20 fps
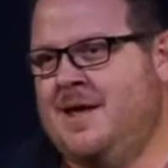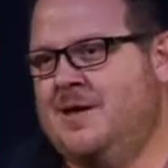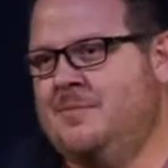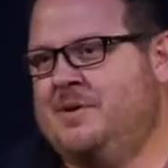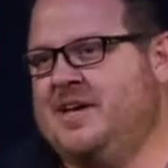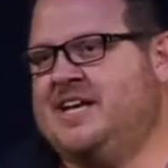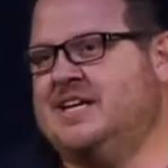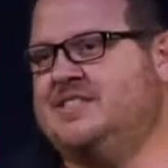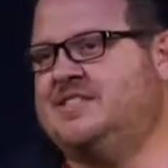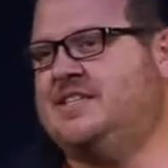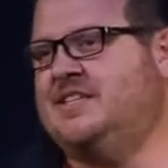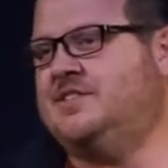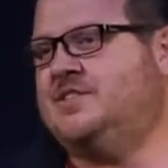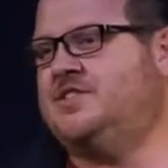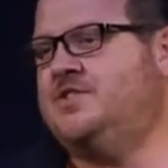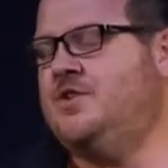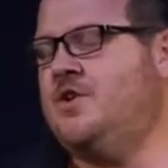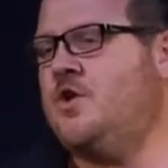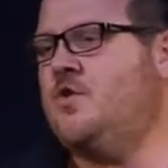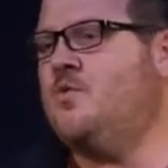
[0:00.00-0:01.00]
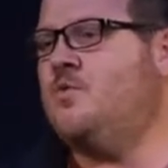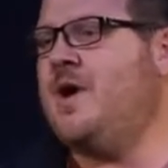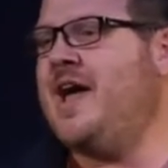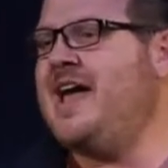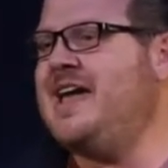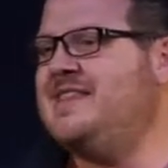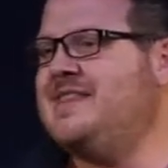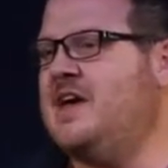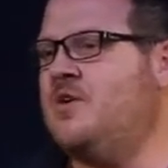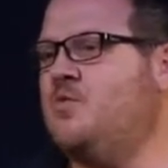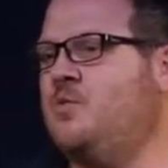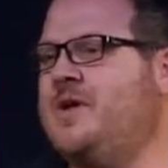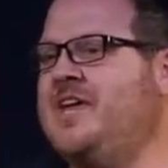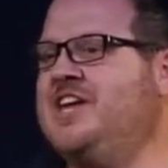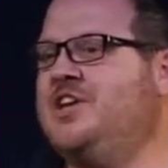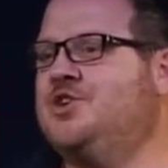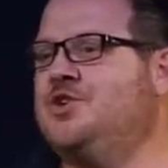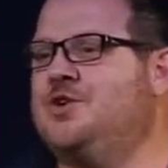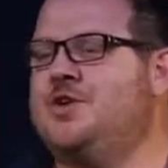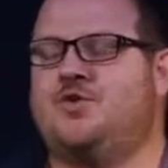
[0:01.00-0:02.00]
Because there's no way that we
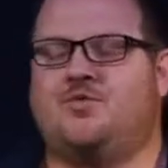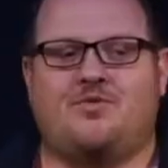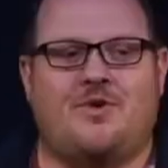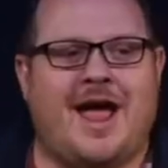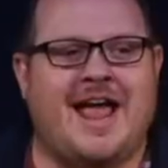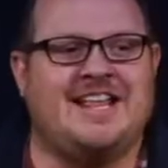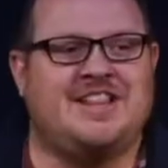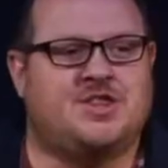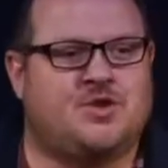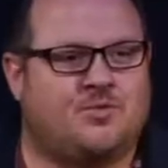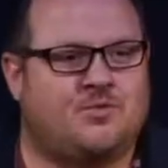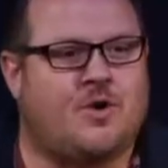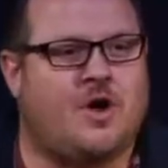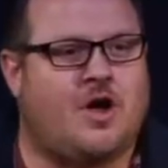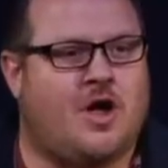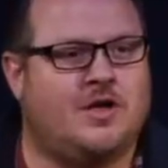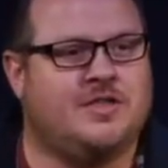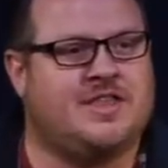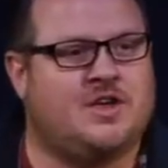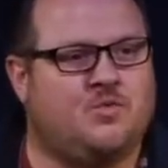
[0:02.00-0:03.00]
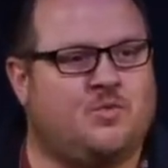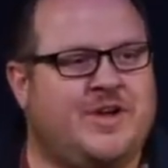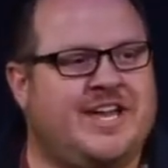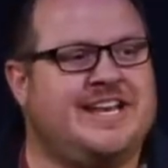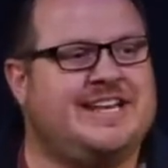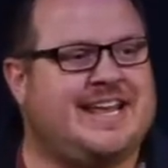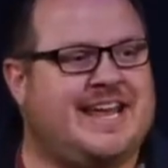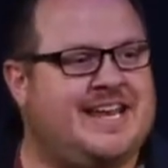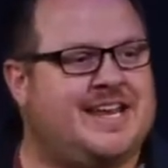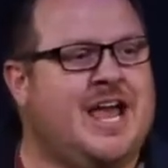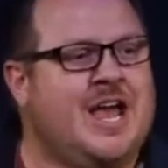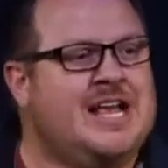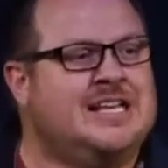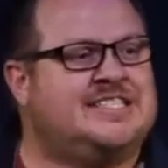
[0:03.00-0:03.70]
could right the wrong that we did.